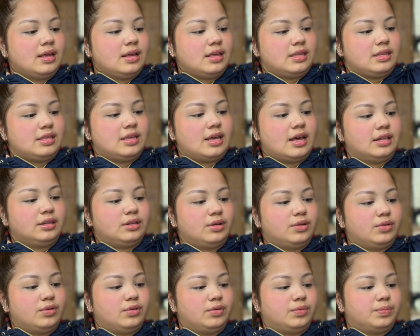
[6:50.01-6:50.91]

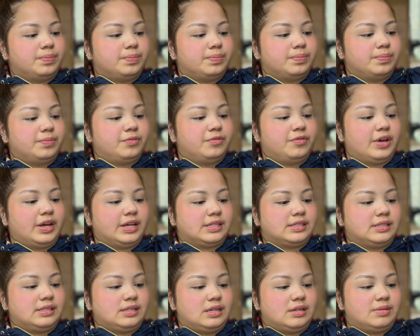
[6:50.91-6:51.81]
yellow
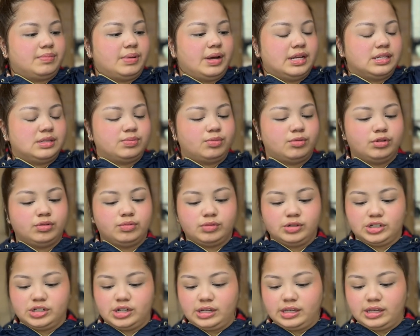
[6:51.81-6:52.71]
vaccine passport,
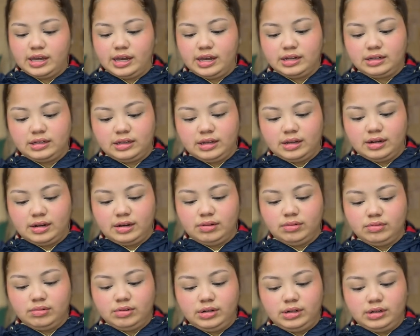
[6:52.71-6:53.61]
which I can't get
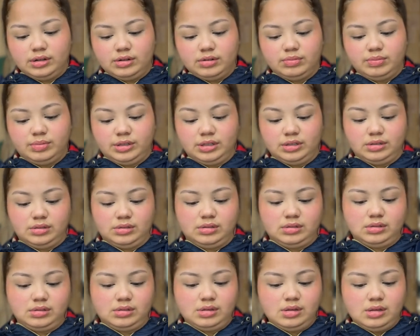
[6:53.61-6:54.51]
out right now
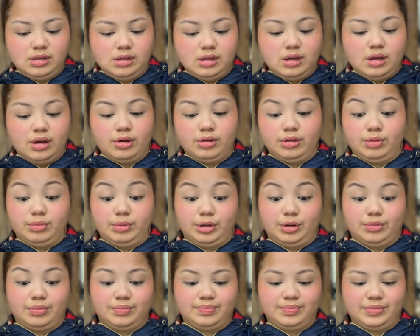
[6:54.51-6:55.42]
because, well, there we
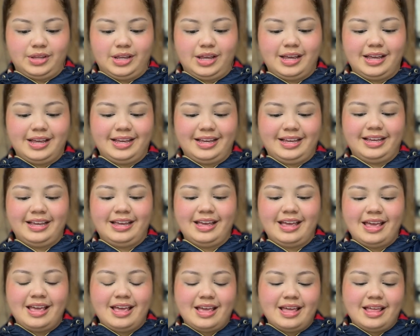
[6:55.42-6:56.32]
go.
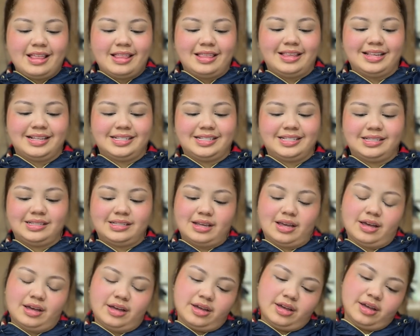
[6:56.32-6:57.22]
This
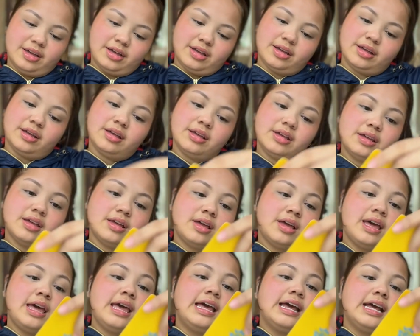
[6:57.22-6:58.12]

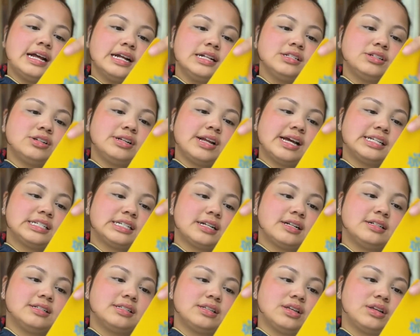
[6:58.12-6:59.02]

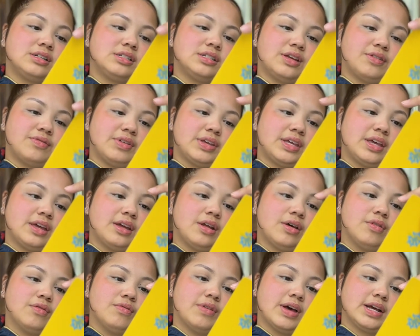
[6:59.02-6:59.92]
international certificate
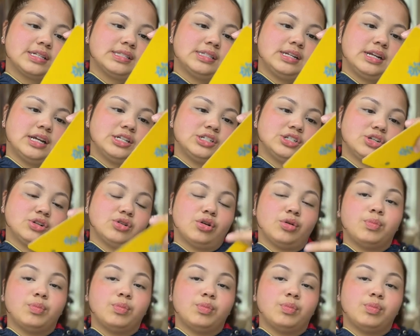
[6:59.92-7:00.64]
of vaccination or